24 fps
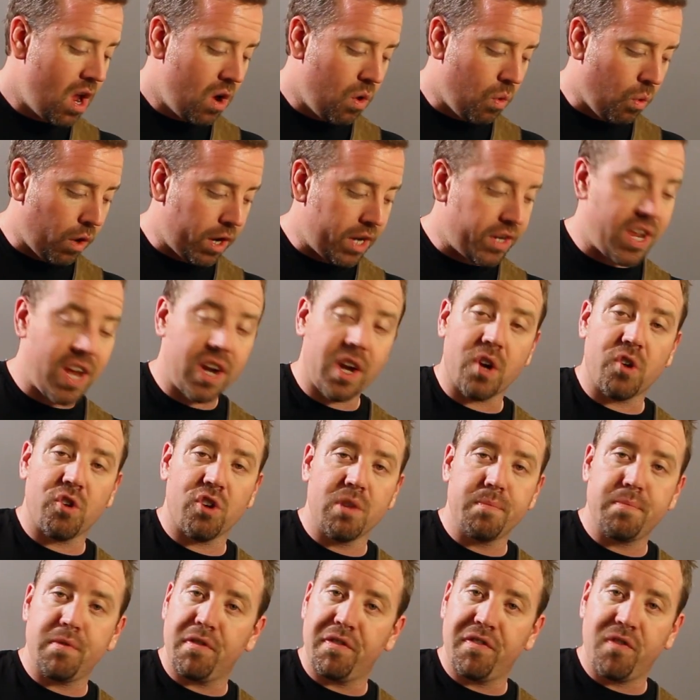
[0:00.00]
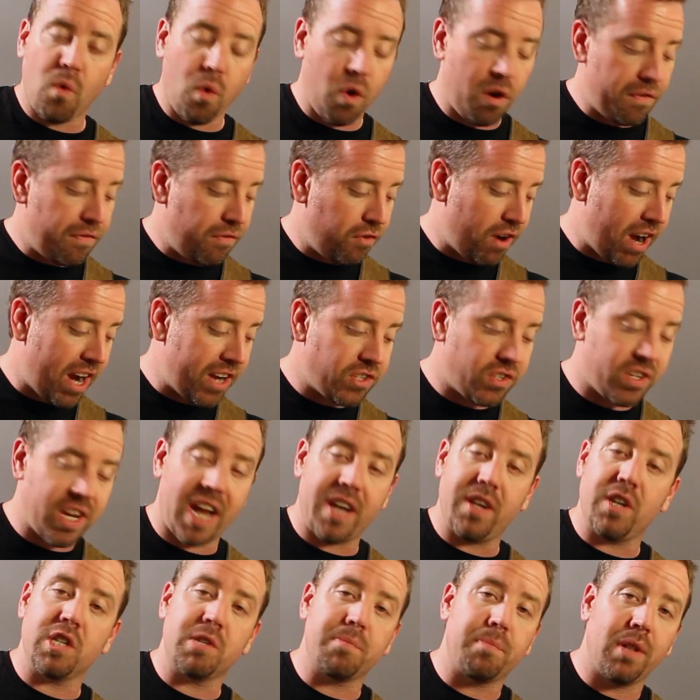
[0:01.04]
We're going to take a group of 4 frets
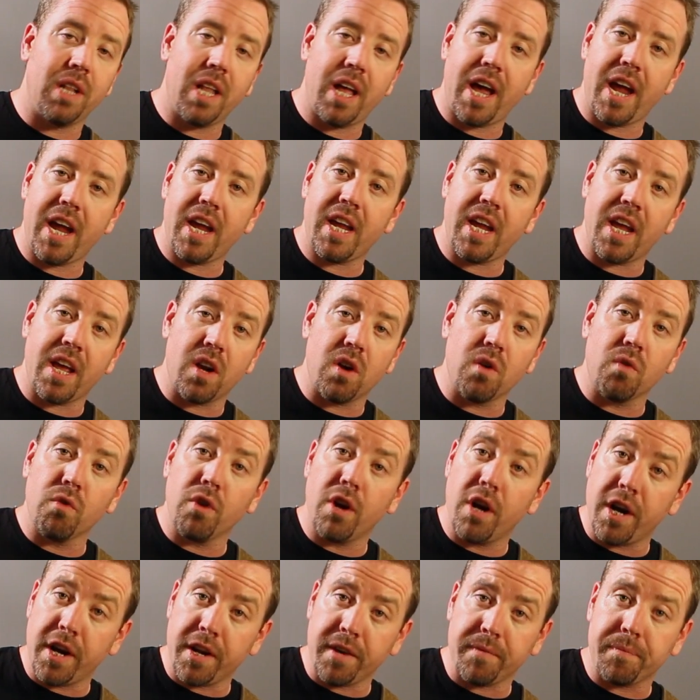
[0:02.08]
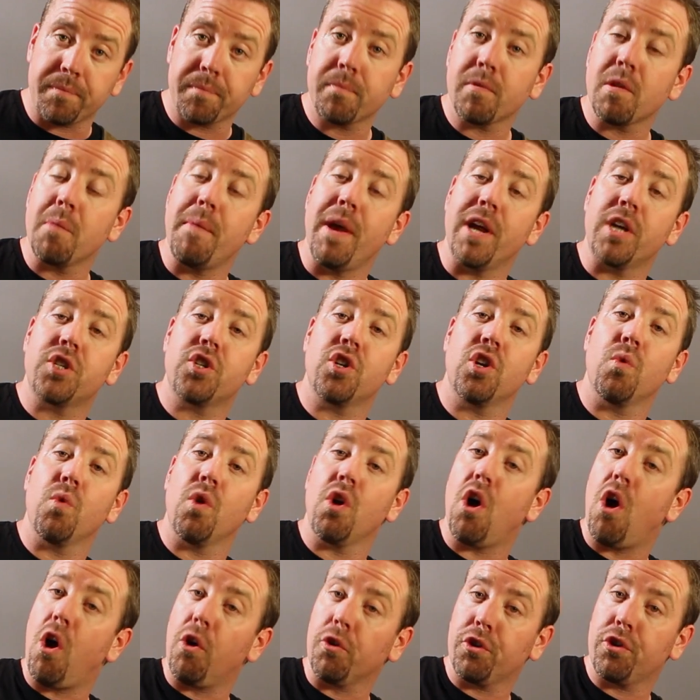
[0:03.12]
and just play in a run. Make sure
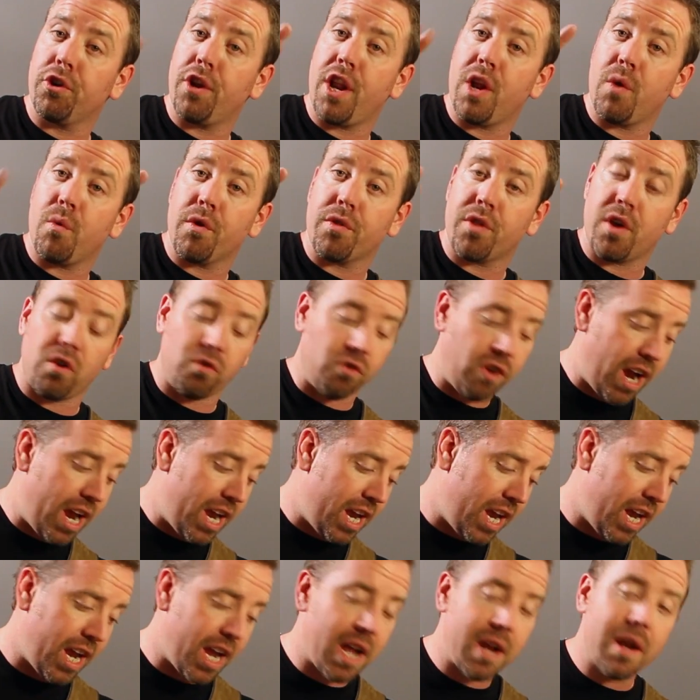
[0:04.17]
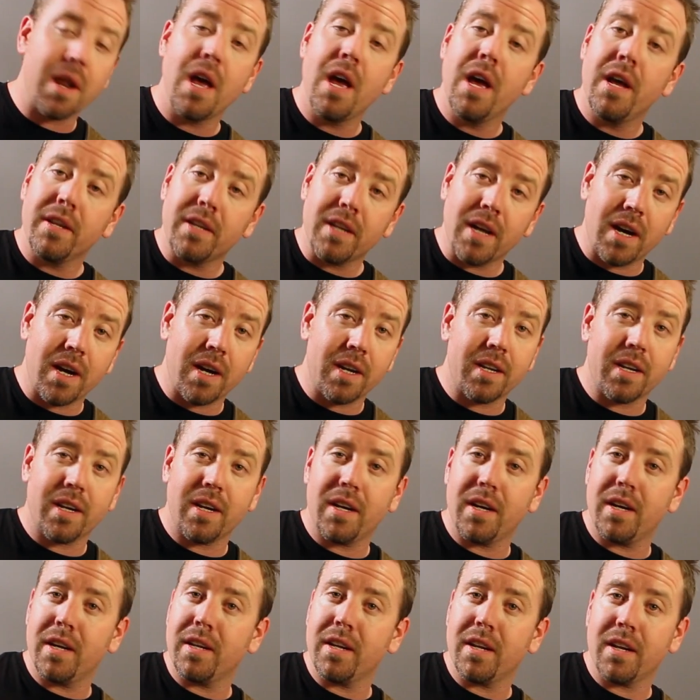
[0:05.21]
we're alternating with our right hand. Da,
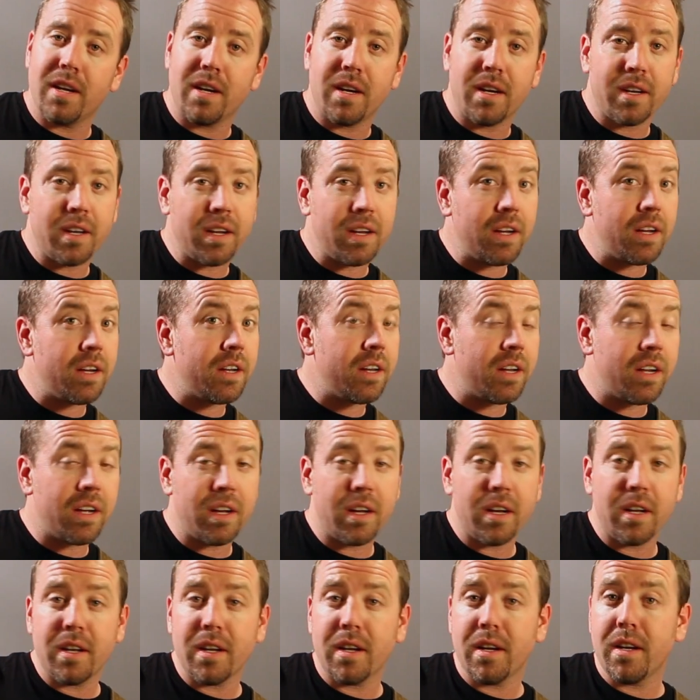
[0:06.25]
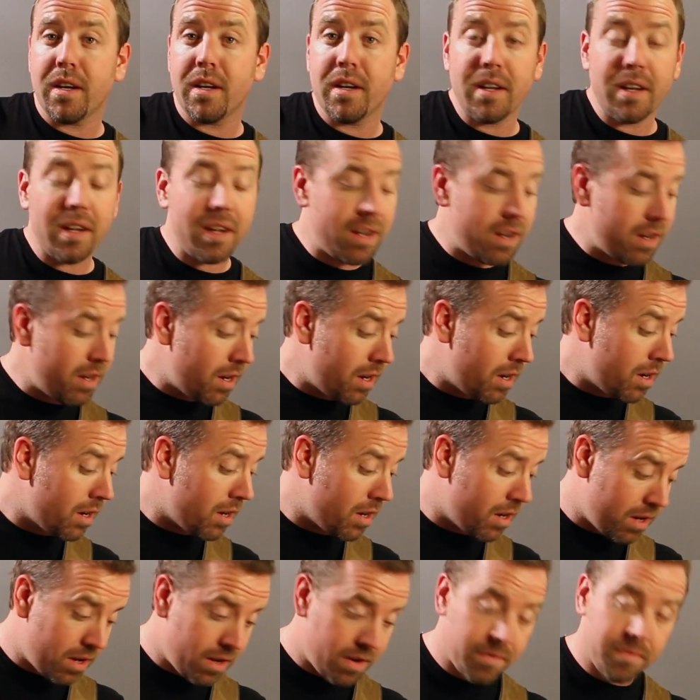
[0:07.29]
da, da, da, da, da, da, da.
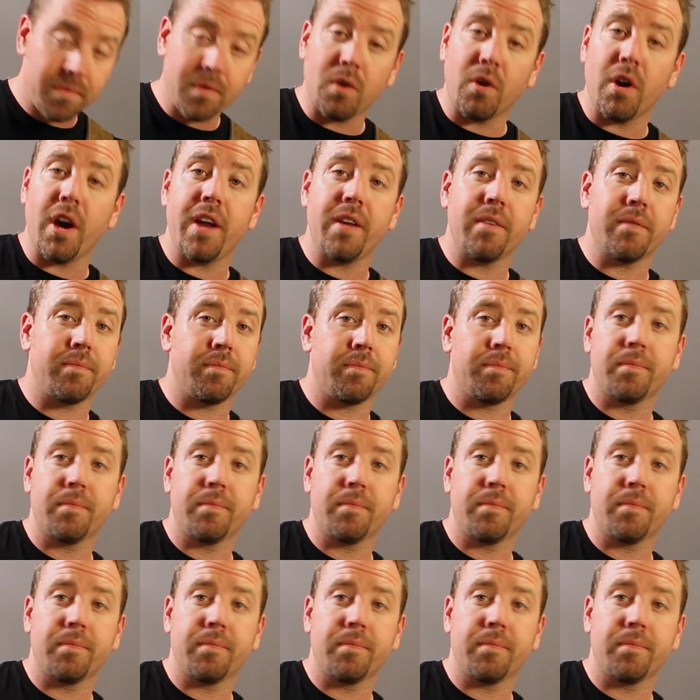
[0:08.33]
All right?